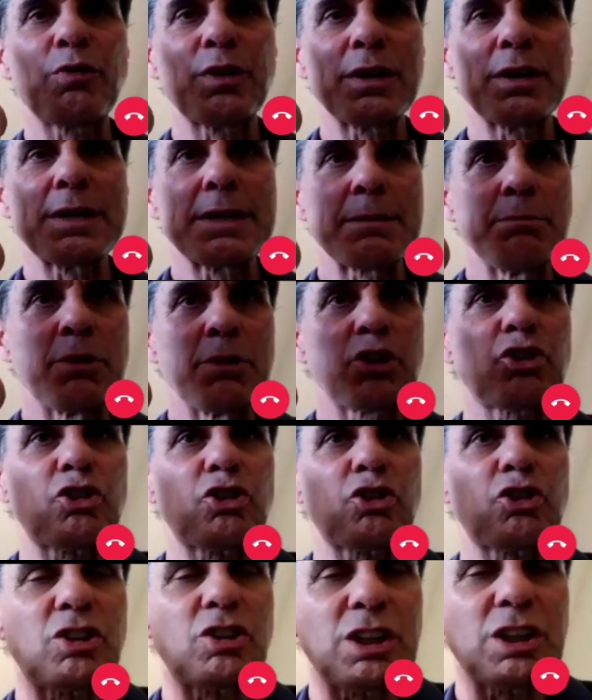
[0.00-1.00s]
of
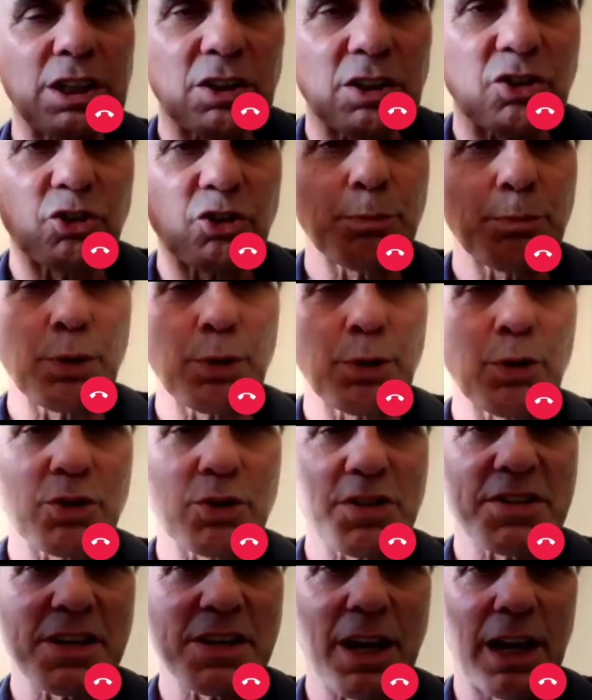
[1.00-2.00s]
machines
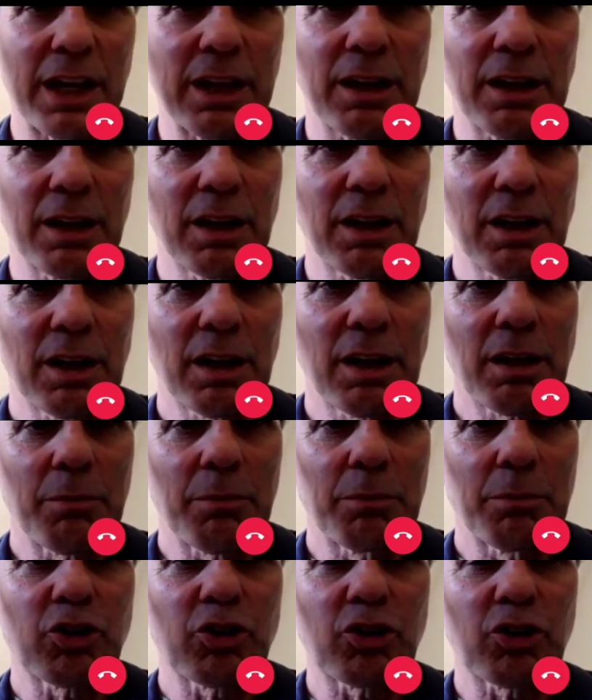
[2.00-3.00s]
per se.
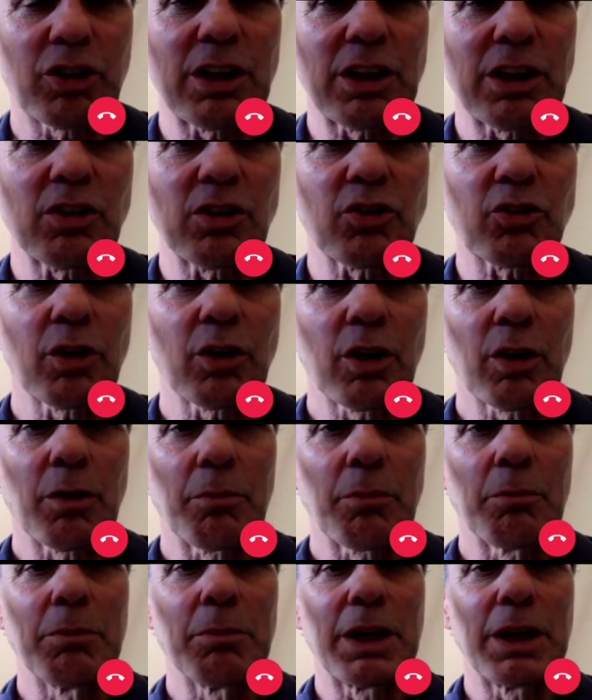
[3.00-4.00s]

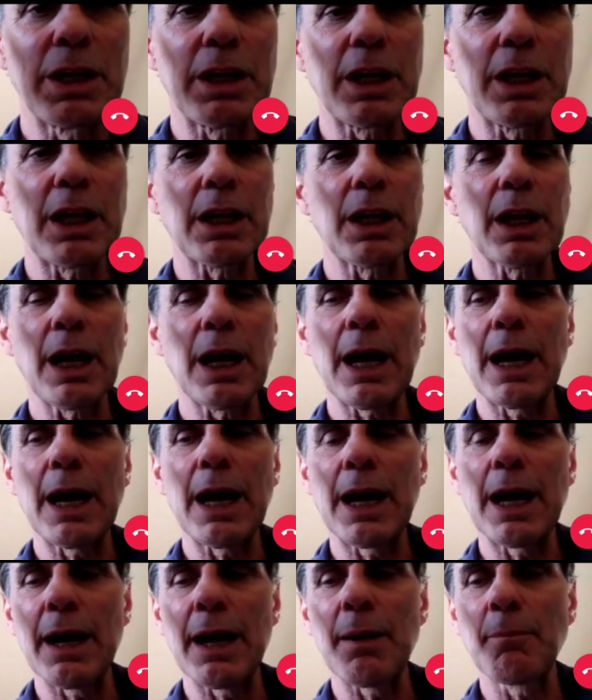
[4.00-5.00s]
Machines
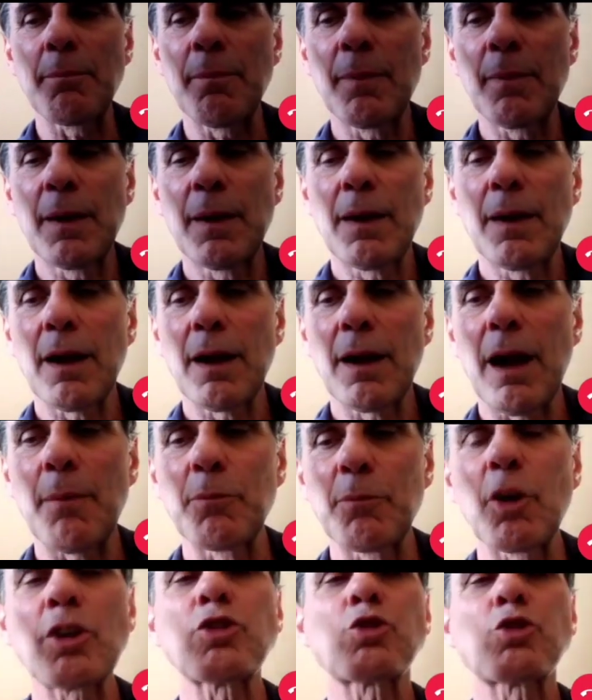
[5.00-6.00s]
meaning,
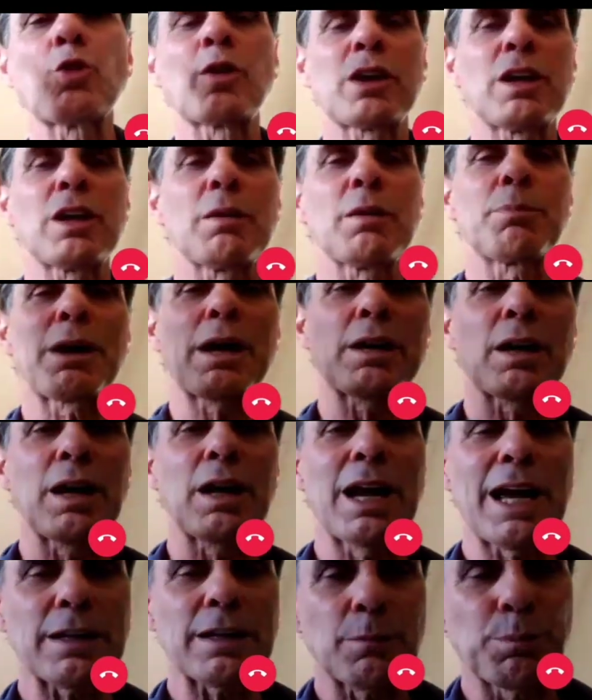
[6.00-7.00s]
I'm not talking
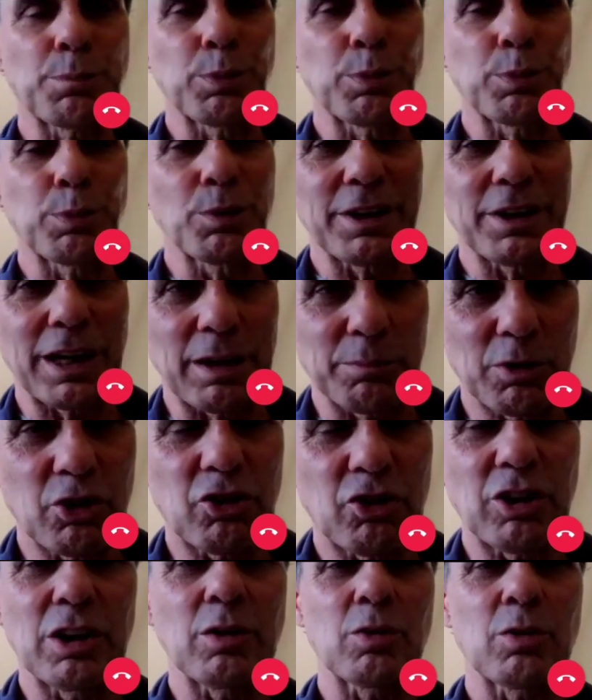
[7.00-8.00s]
about a lat
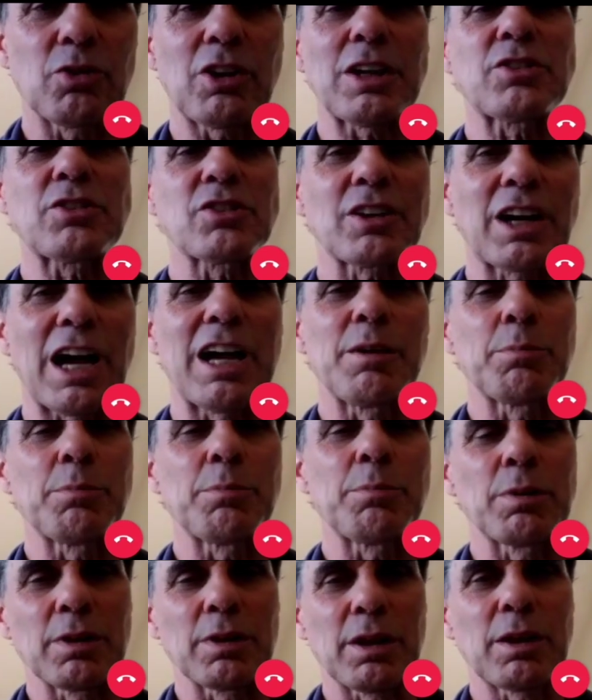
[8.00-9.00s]
pull-down machine, because that's
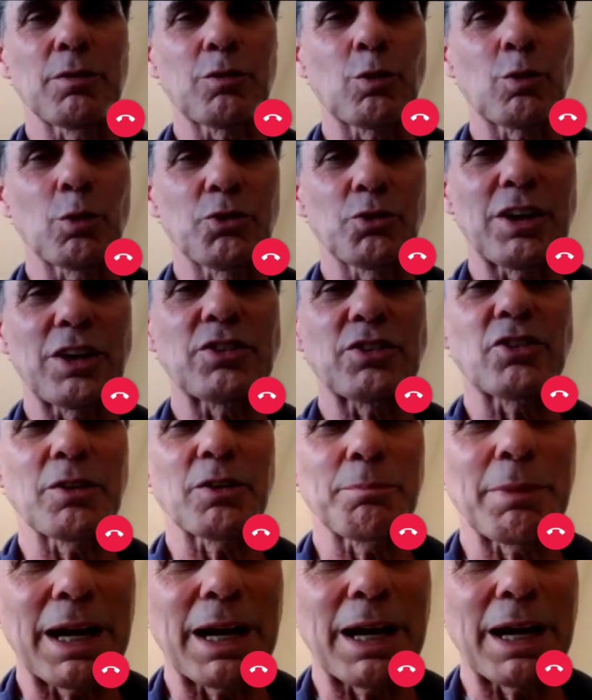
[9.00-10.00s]
a cable, and of
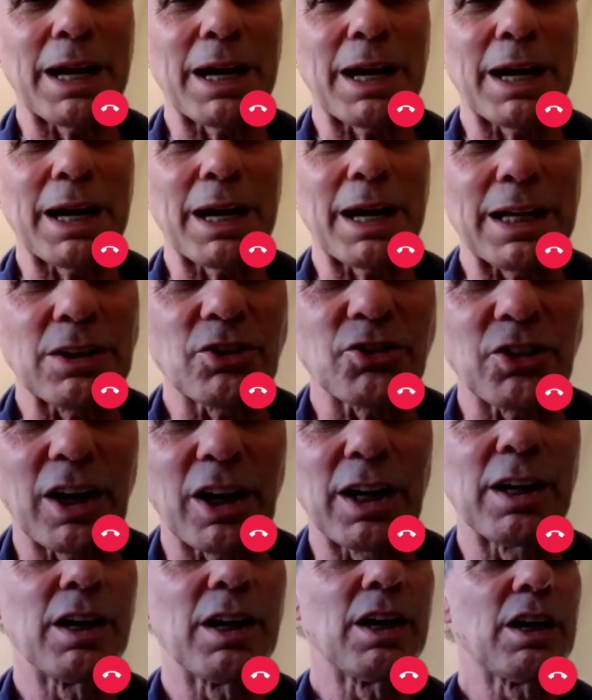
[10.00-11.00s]
course that's a mainstay.
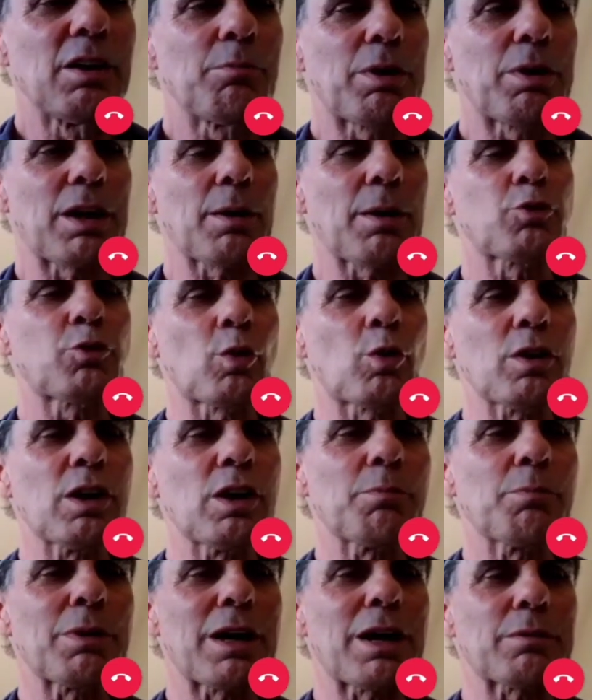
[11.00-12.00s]
But I'm
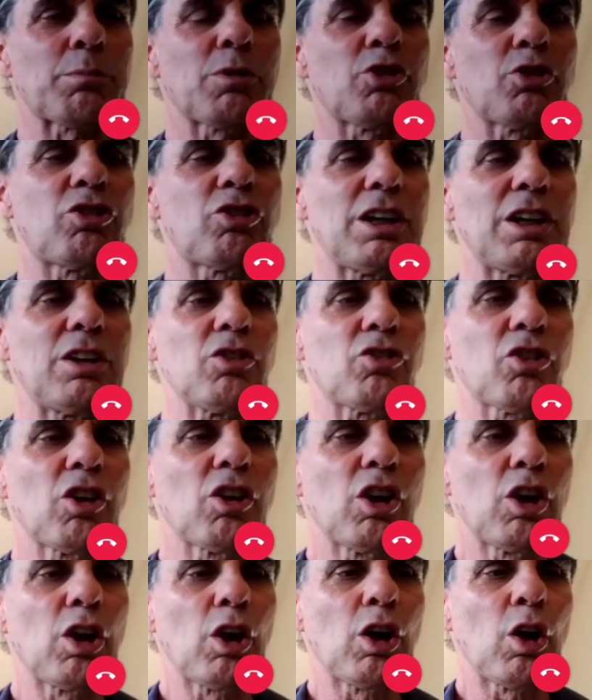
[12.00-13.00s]
talking about
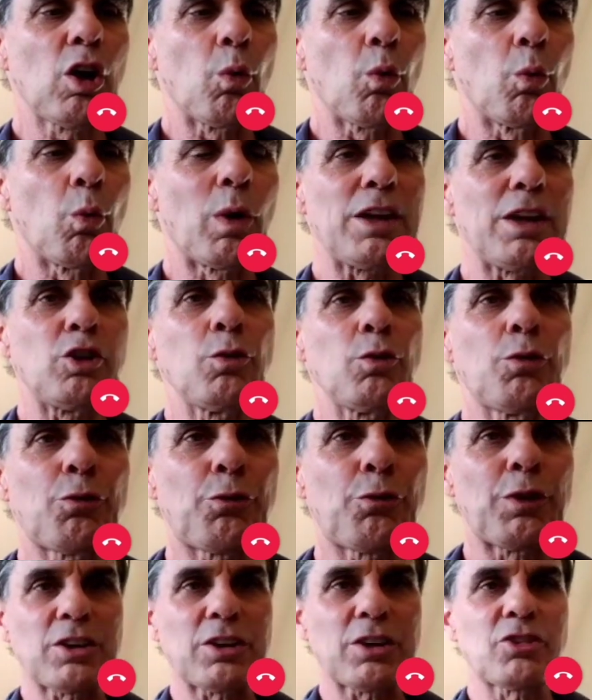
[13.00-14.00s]
machines where
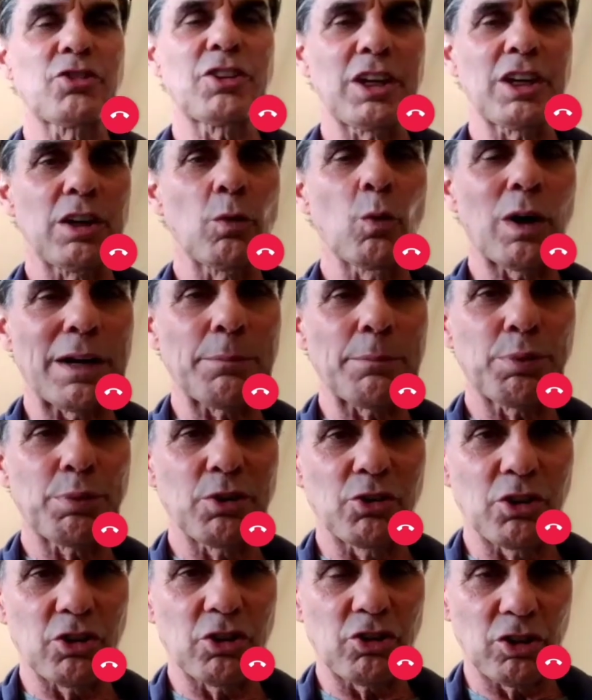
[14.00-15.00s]
you fixed in
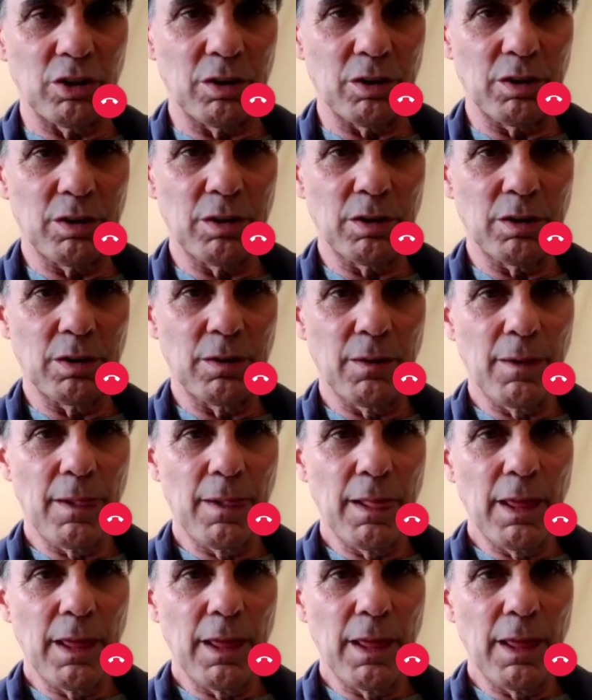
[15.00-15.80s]
one position,